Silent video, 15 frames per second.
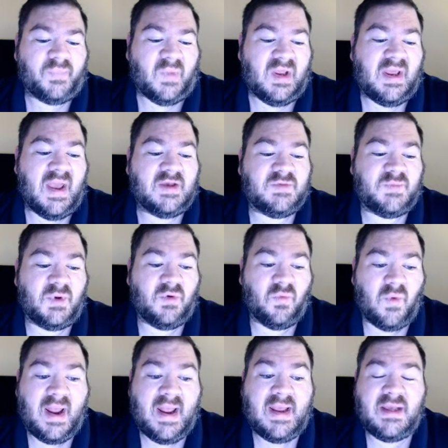He has been
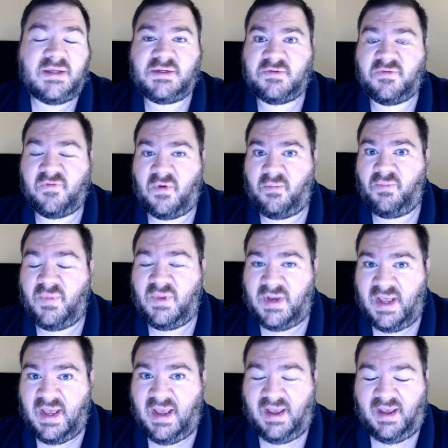raised from the
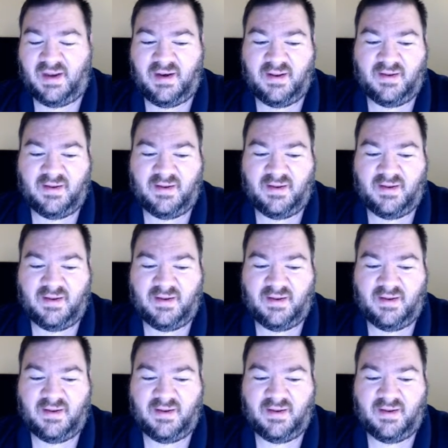dead.'"